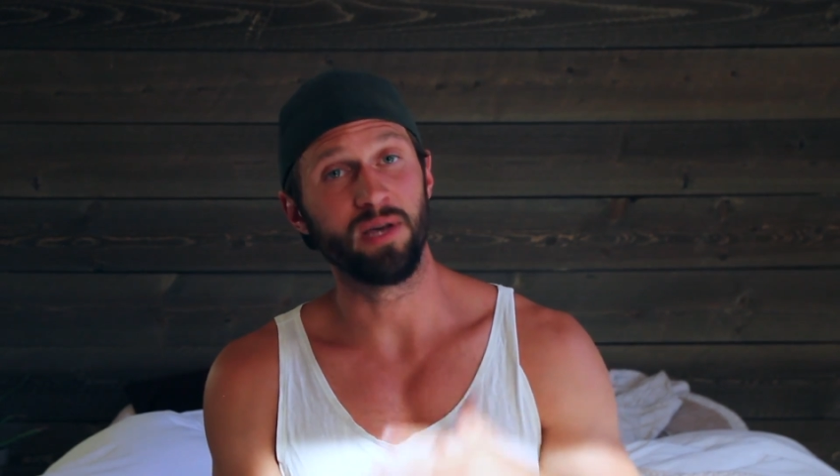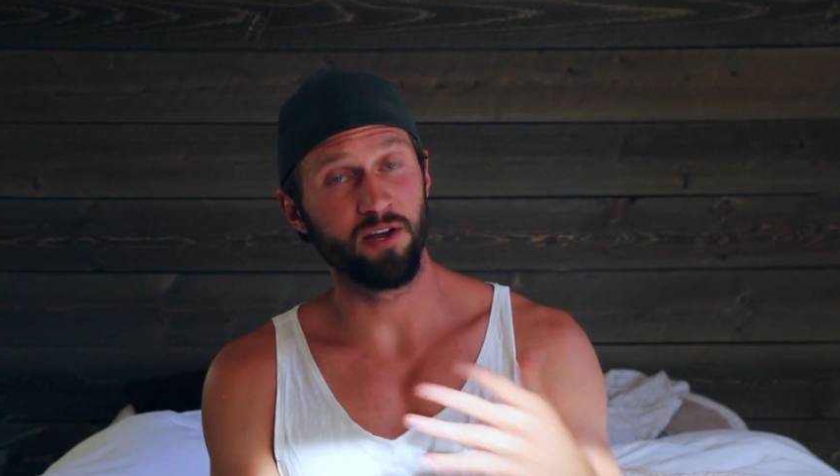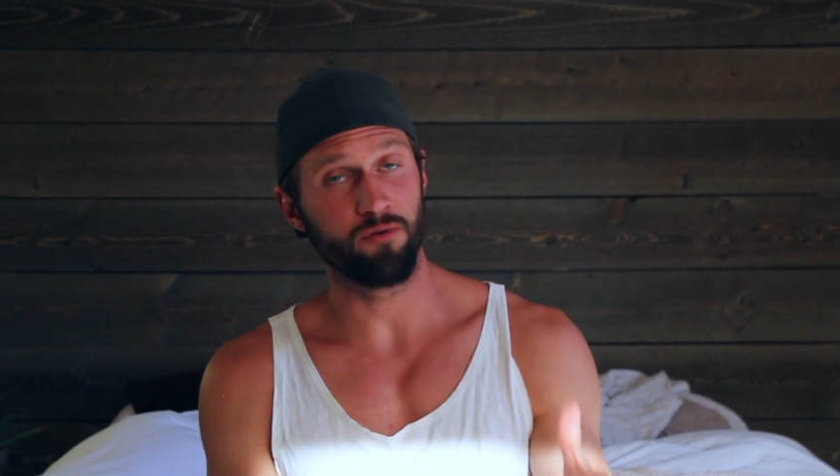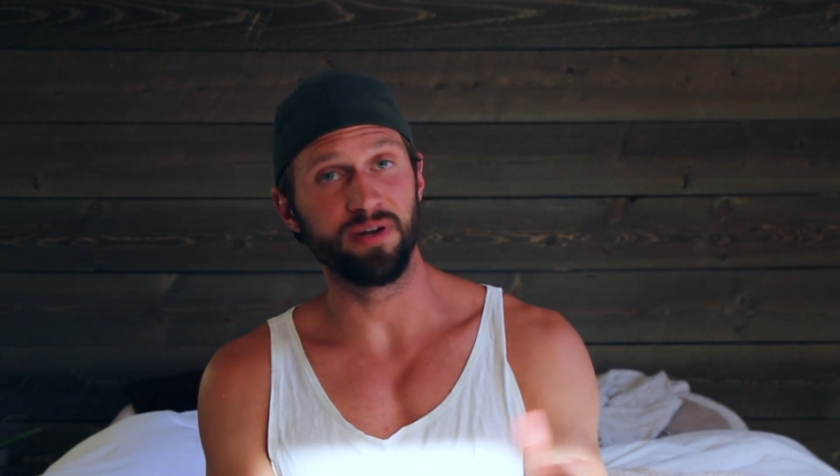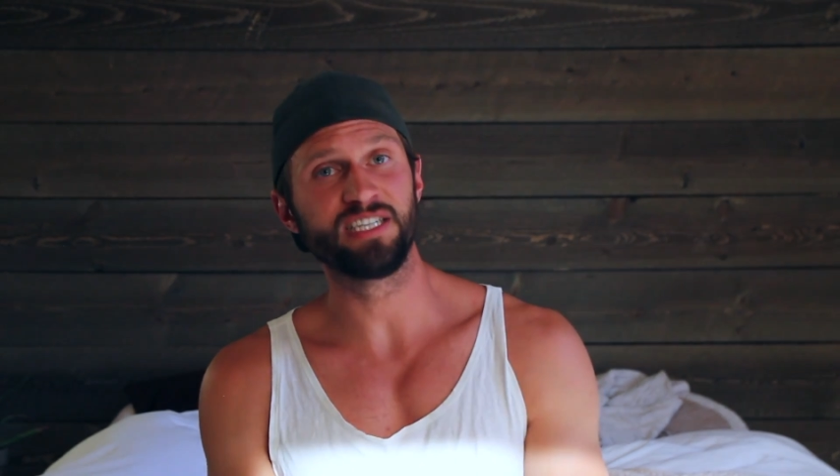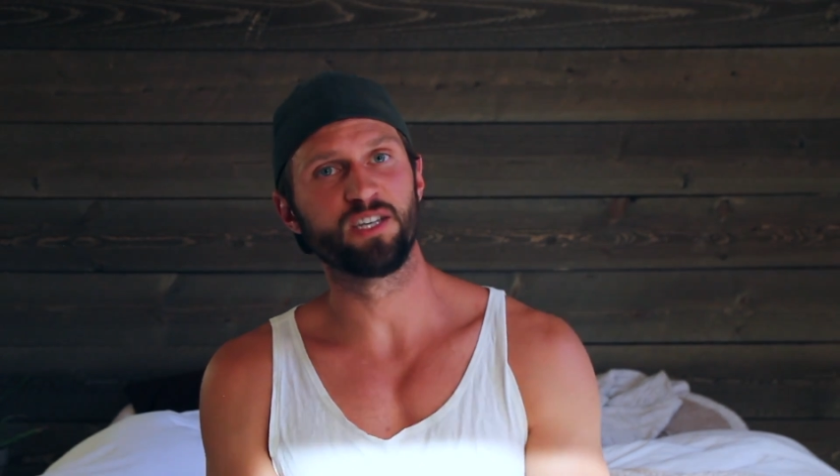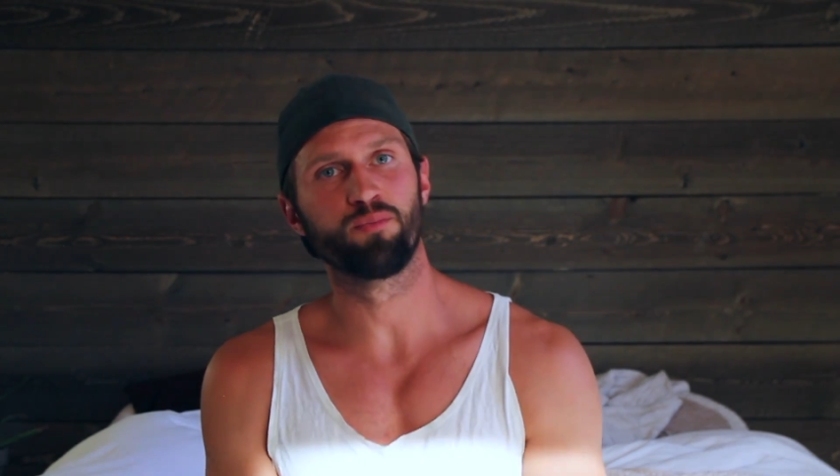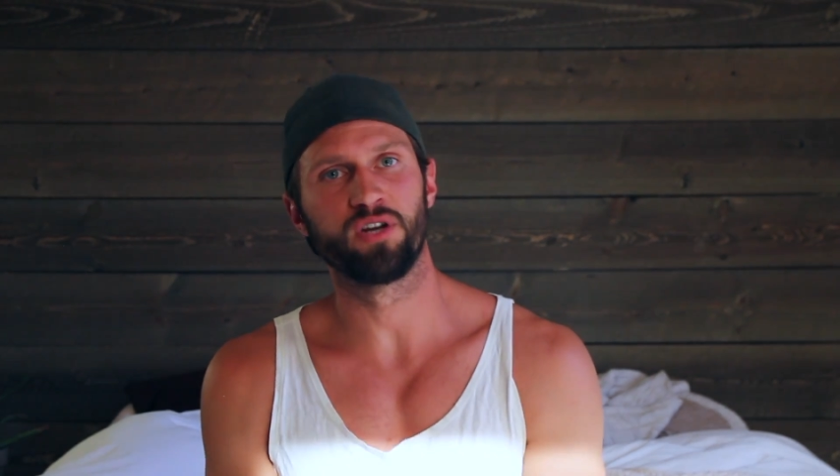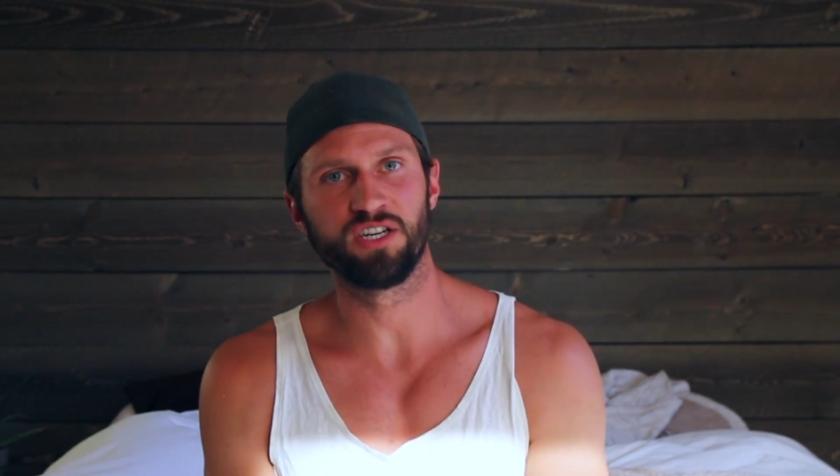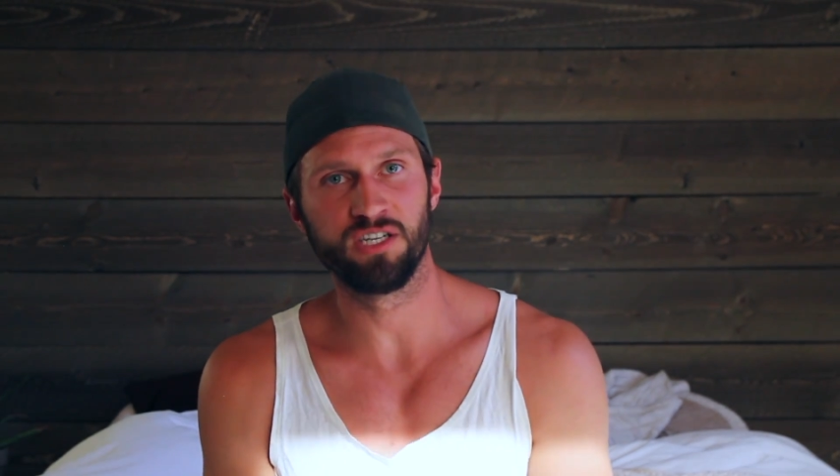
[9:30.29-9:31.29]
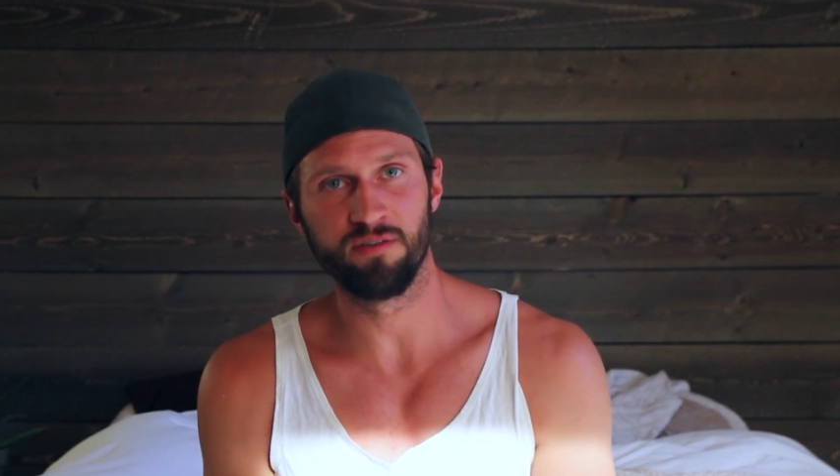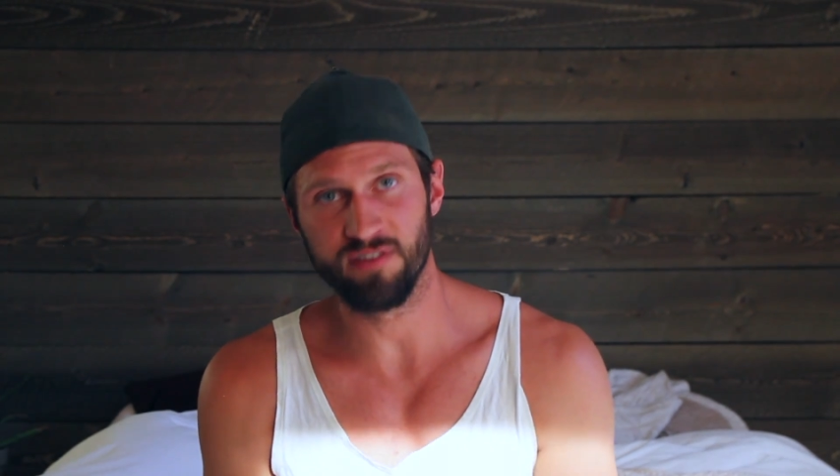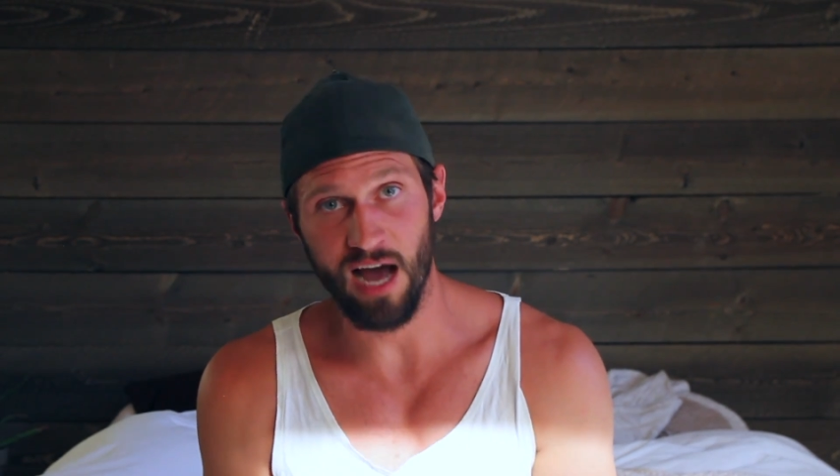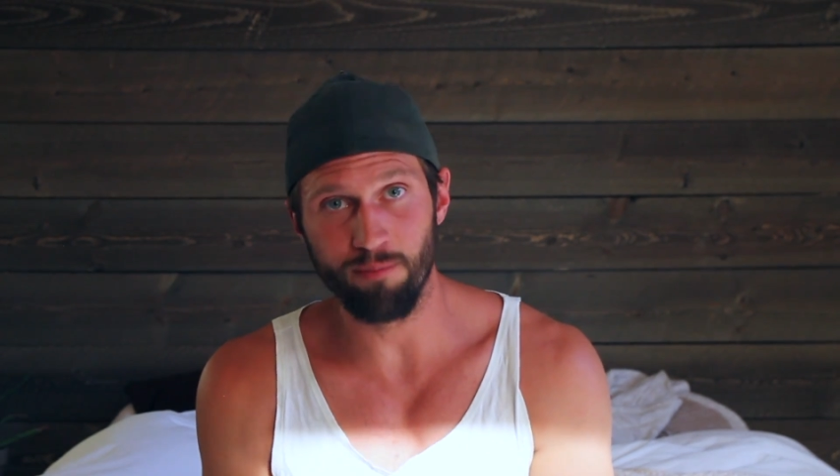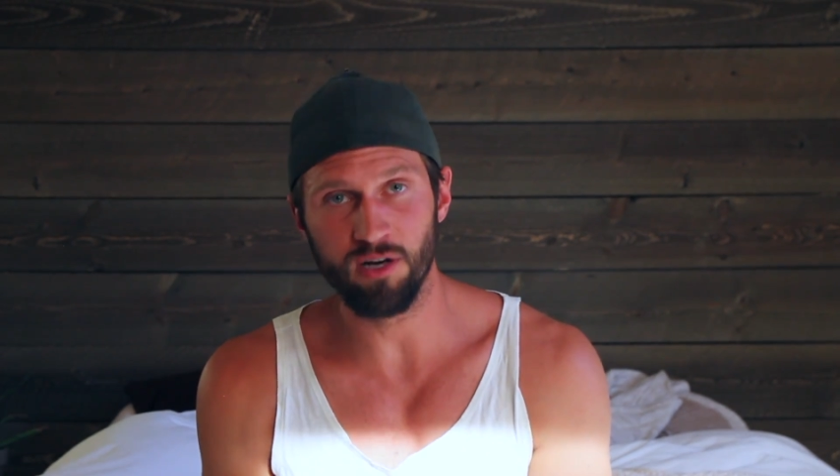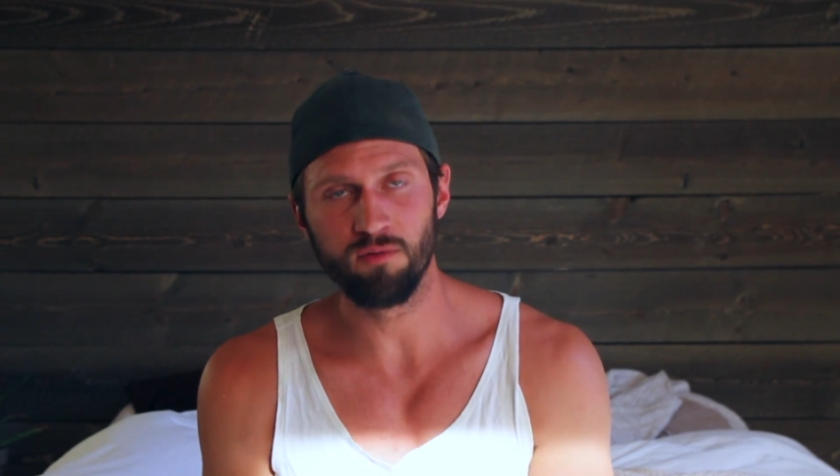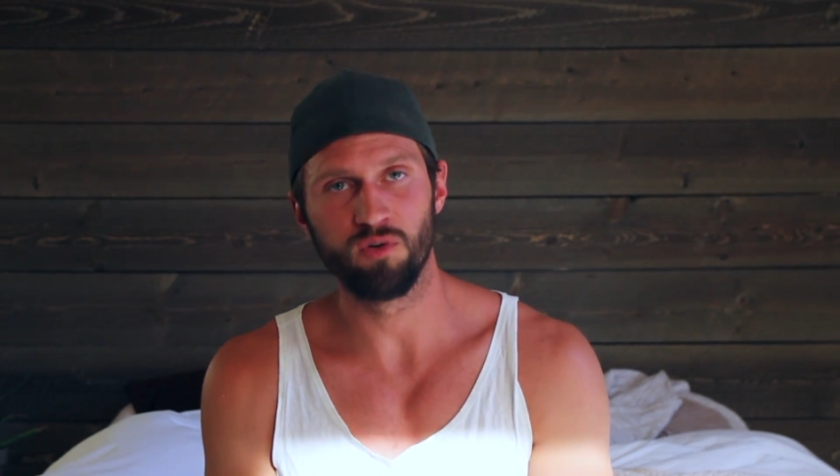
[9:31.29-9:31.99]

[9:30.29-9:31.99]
increase the production of GABA,